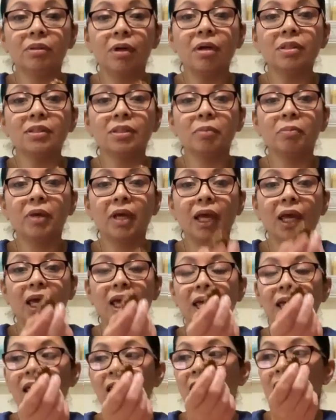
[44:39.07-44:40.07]
tossed them
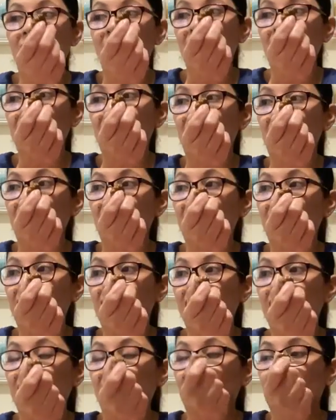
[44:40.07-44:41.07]
in
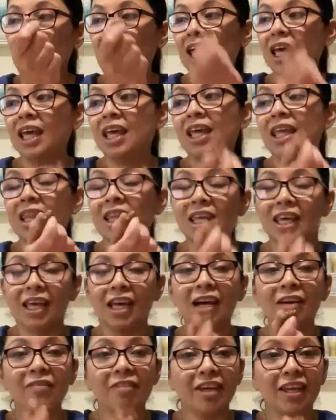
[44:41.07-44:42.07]

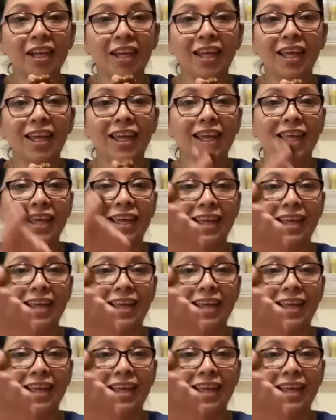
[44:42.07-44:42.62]
the oven,